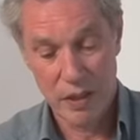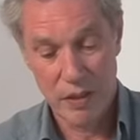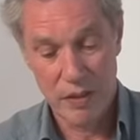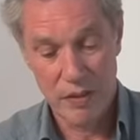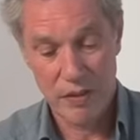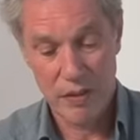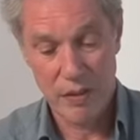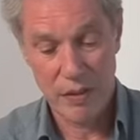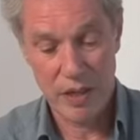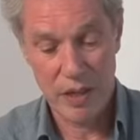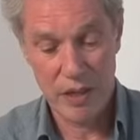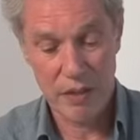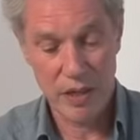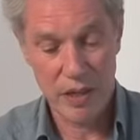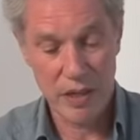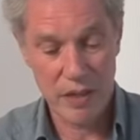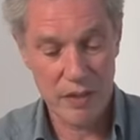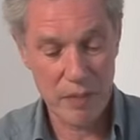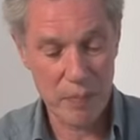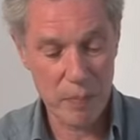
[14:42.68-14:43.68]
So here it
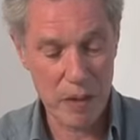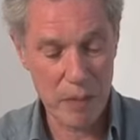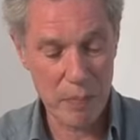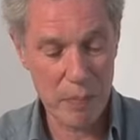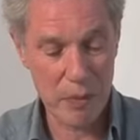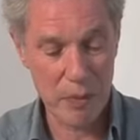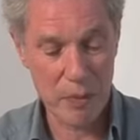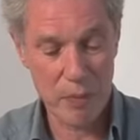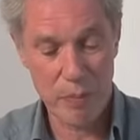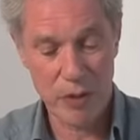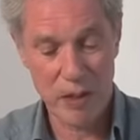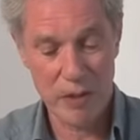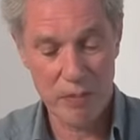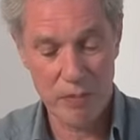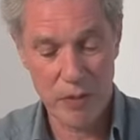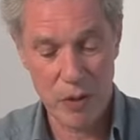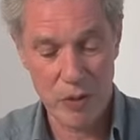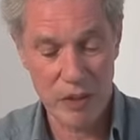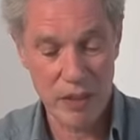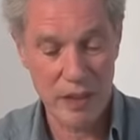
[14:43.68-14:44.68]
is. By
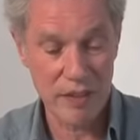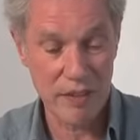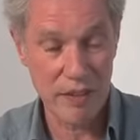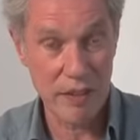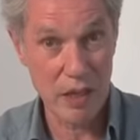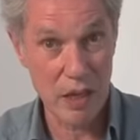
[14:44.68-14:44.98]
folding it in